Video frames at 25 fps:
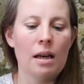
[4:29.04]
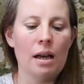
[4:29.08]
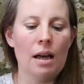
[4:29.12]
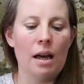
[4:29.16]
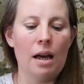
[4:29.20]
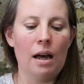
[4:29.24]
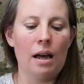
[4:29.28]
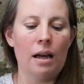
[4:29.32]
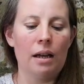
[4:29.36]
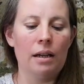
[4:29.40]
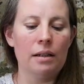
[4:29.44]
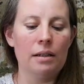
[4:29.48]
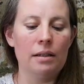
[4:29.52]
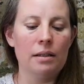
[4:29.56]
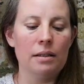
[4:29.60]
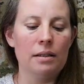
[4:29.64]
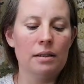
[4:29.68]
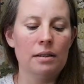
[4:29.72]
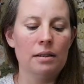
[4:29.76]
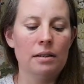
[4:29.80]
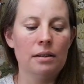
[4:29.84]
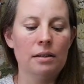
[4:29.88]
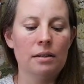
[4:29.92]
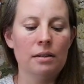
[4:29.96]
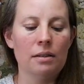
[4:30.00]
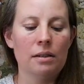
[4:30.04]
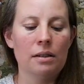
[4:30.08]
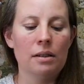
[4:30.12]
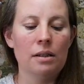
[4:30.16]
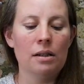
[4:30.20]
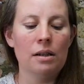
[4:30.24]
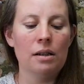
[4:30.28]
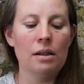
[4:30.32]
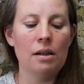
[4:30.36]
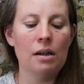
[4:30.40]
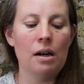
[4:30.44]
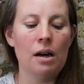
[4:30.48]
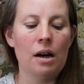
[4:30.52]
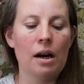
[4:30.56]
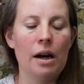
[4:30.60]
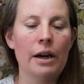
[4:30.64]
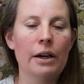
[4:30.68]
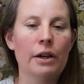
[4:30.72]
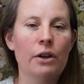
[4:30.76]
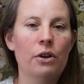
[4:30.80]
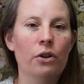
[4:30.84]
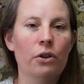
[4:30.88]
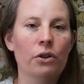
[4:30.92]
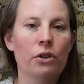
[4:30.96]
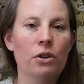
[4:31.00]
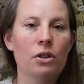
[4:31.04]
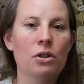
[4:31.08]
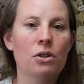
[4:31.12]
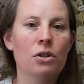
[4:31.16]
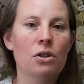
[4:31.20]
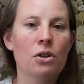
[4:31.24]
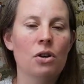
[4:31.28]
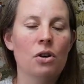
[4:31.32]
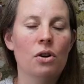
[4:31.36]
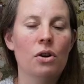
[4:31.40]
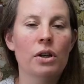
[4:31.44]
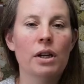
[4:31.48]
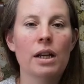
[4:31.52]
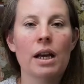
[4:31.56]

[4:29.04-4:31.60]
And I got this yarn